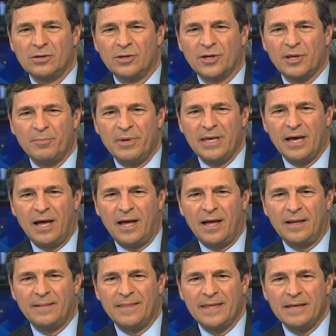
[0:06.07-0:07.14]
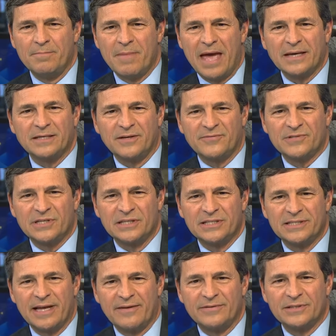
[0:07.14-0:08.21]
looking beyond the Magnificent
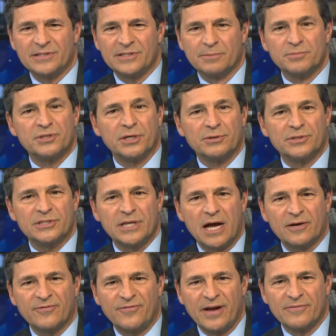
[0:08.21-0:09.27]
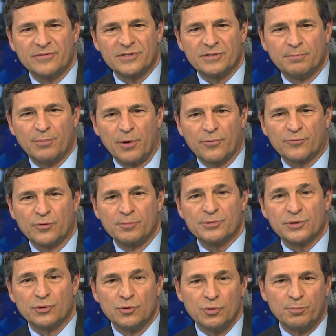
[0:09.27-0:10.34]
Seven. Some shared stock favorites of both
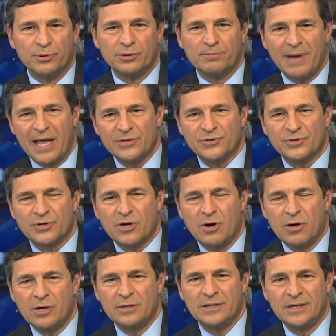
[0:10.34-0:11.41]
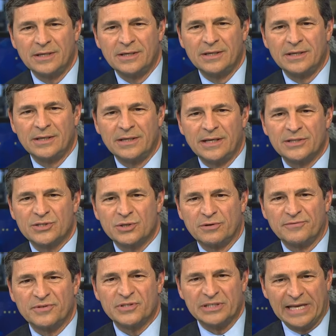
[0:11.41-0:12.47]
groups are Uber, MasterCard, and
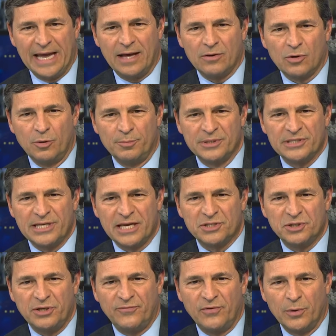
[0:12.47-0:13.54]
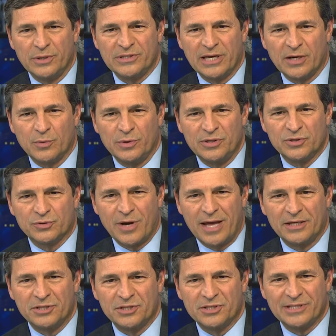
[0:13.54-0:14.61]
ServiceNow. Goldman Sachs chief U S equity
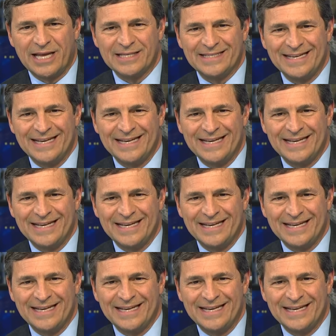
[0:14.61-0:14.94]
strategist has